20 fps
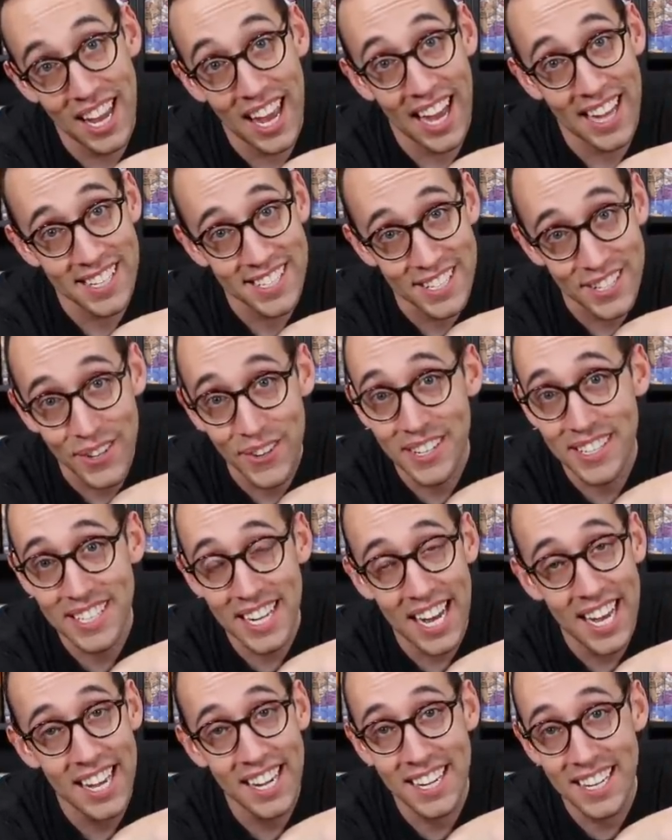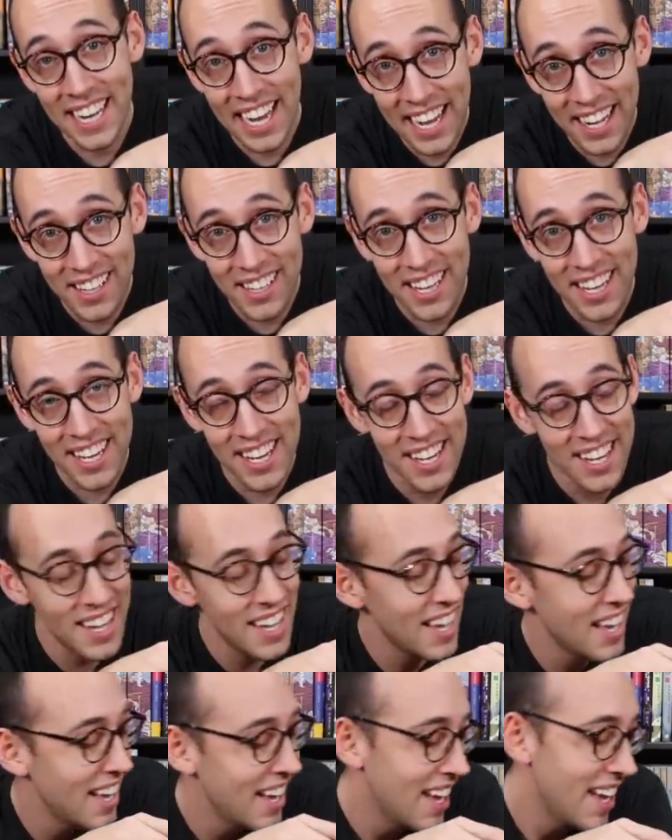has to go to Diagon Alley
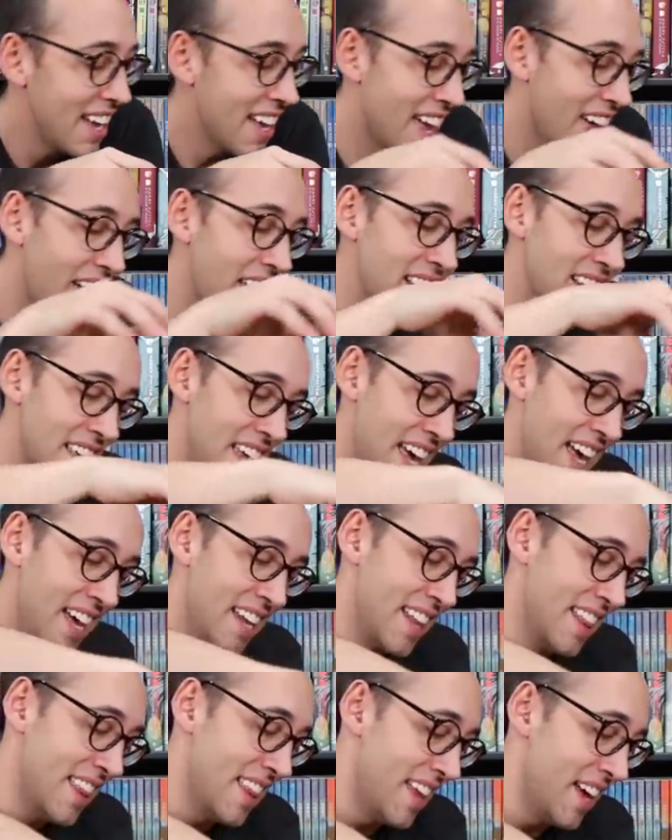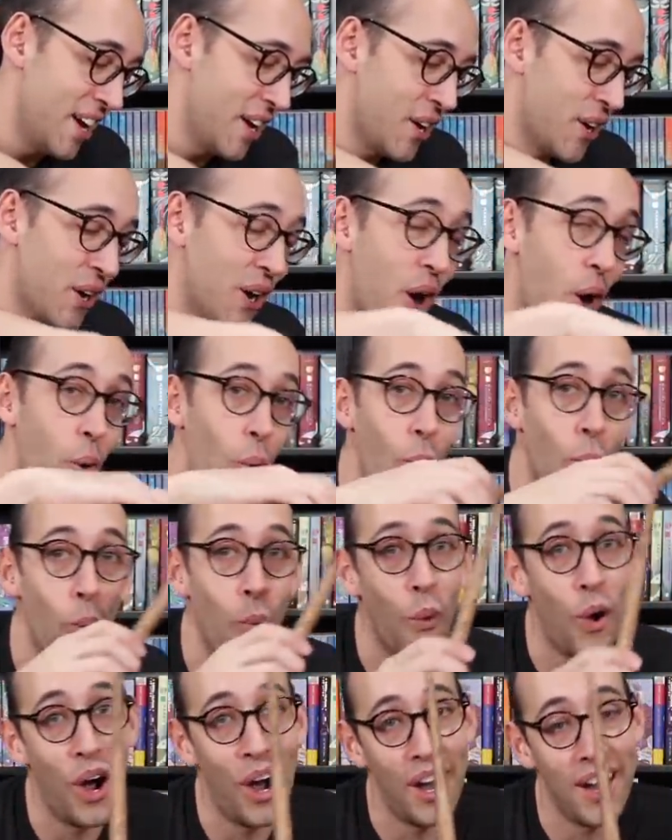and get their
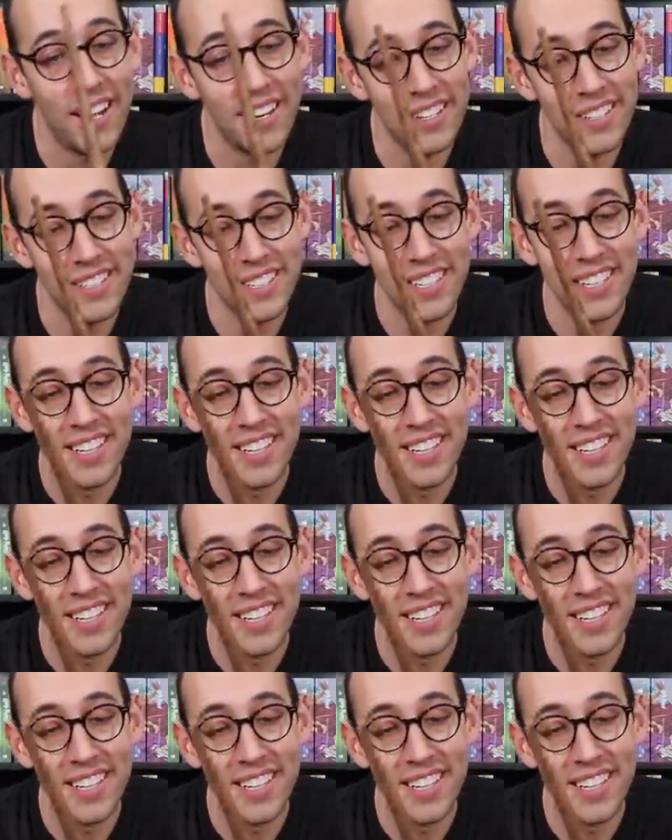wand.